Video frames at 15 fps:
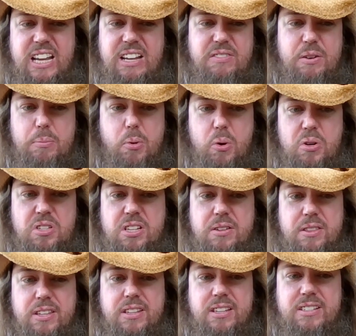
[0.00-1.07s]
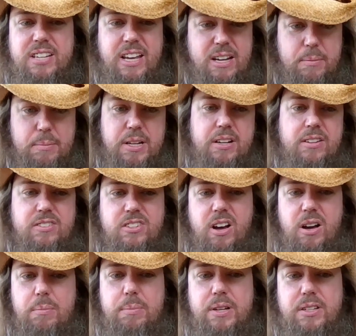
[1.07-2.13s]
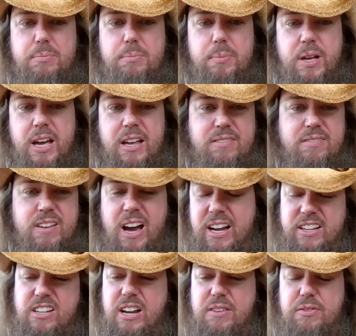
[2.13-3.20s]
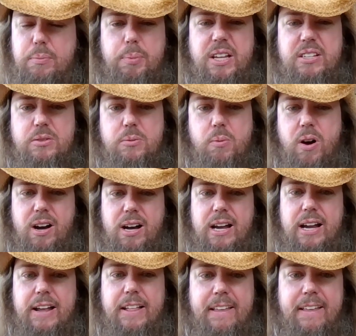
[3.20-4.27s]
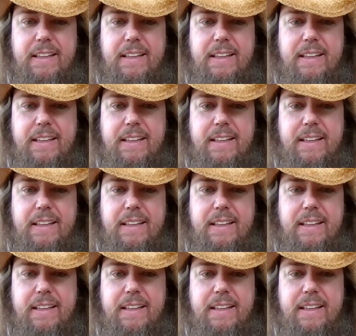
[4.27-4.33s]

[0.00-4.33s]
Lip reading: even more so than the tenement of zombies, and I could never place why.